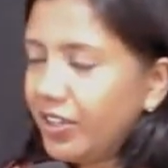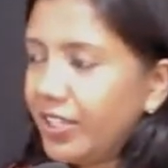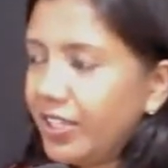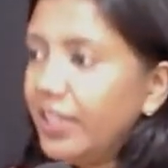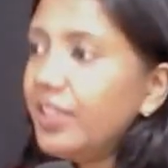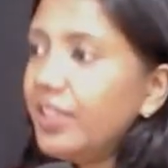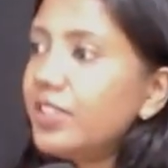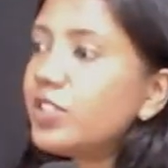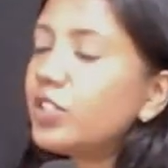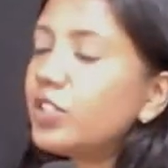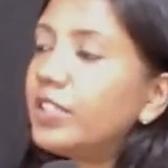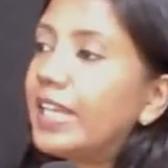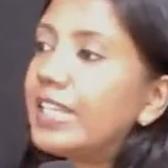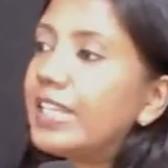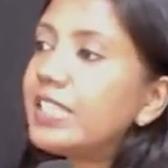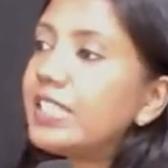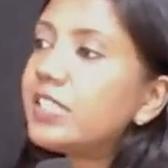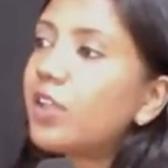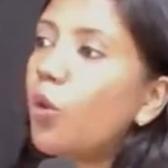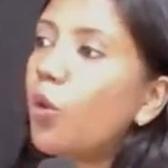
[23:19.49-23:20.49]
Okay, so there
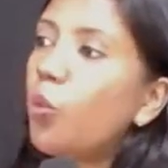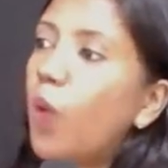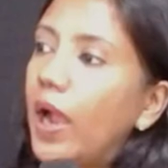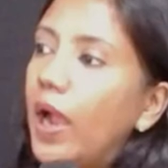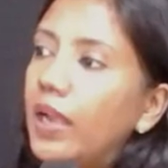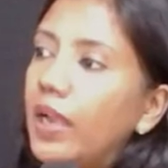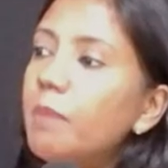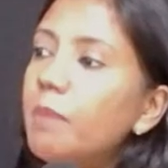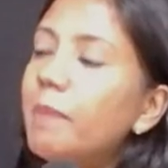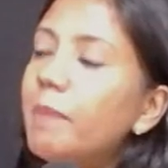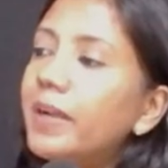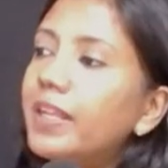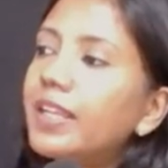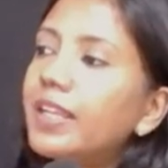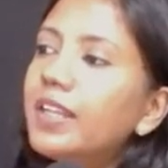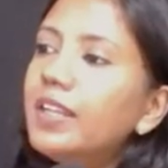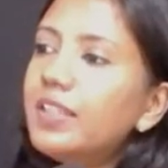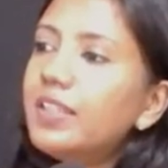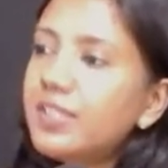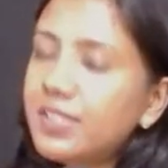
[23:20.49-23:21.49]
is one
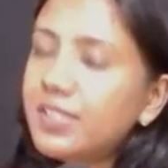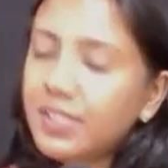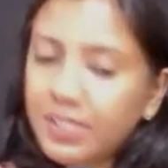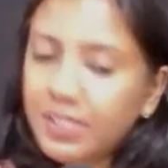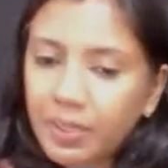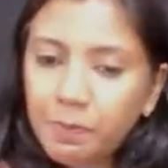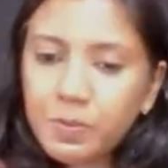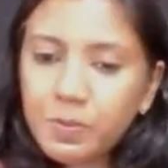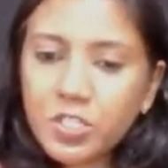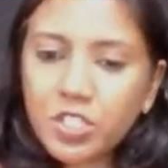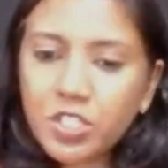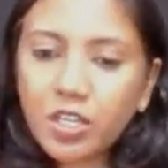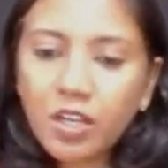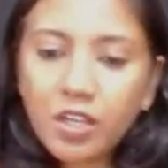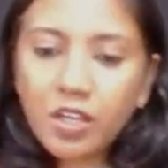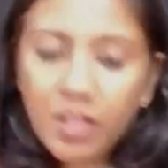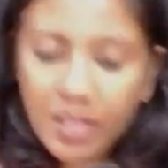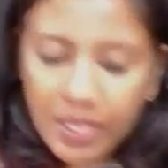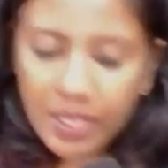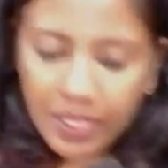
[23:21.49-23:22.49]
particular scripture
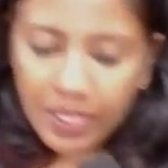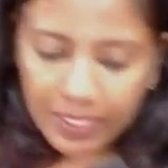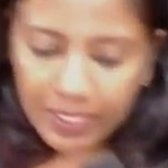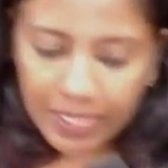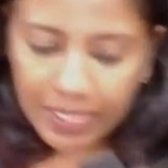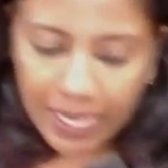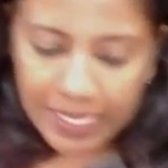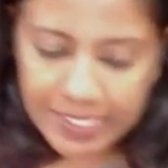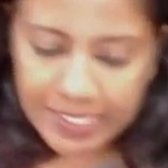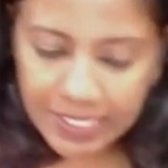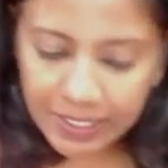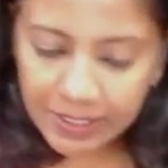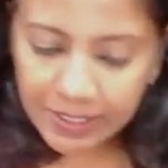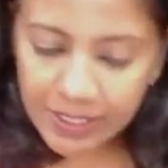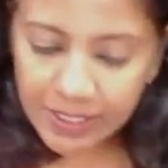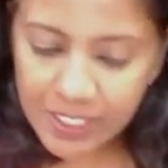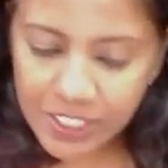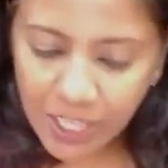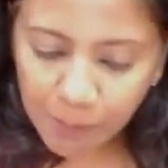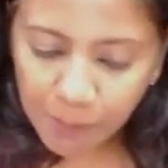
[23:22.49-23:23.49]
in
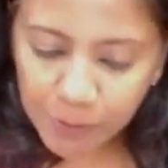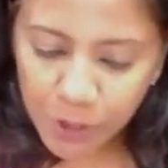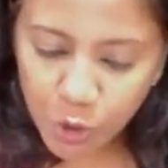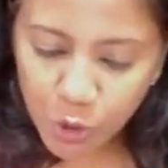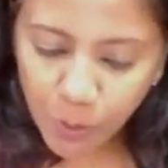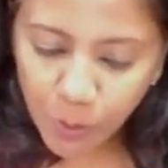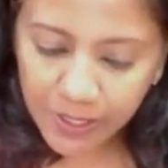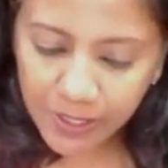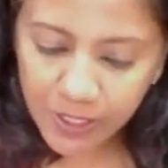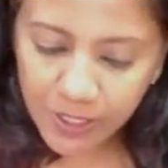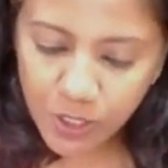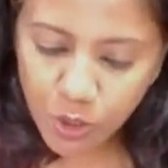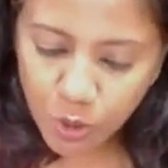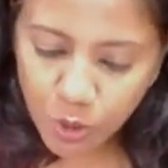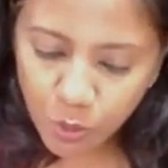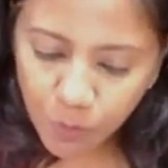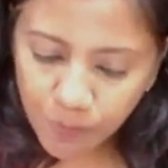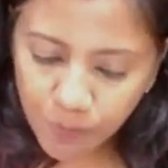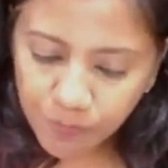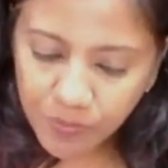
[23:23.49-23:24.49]
Ezekiel chapter
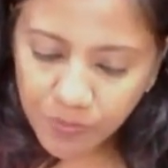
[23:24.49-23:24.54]
22.